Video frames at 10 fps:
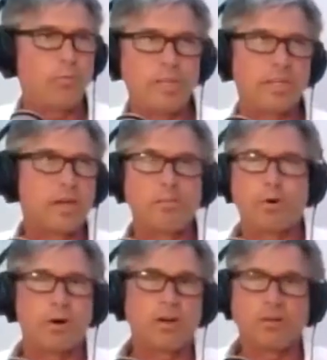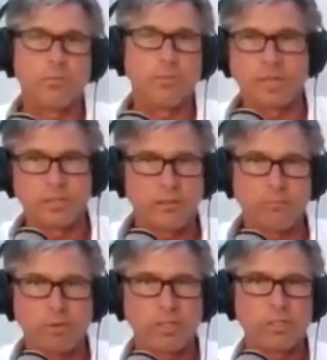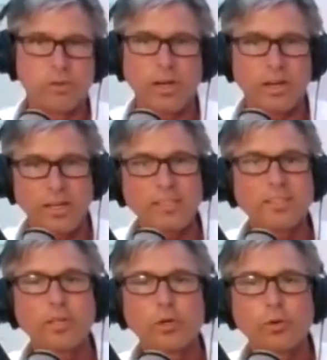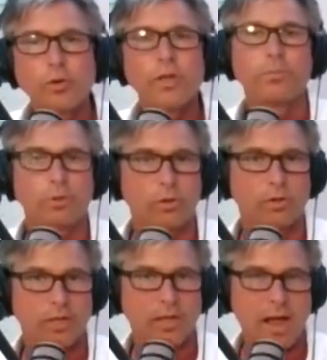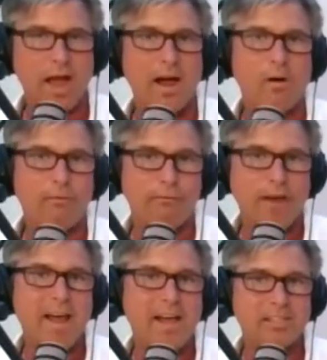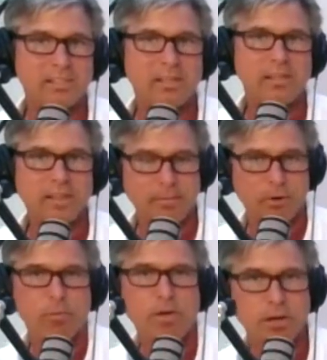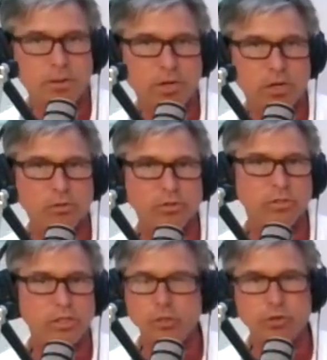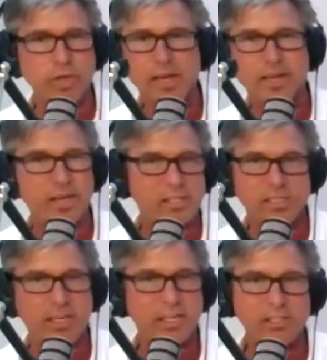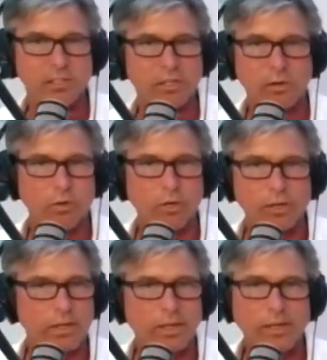become part of it because they've plucked you out, it's incredible how fast that momentum goes that you can't catch the edge to hold on.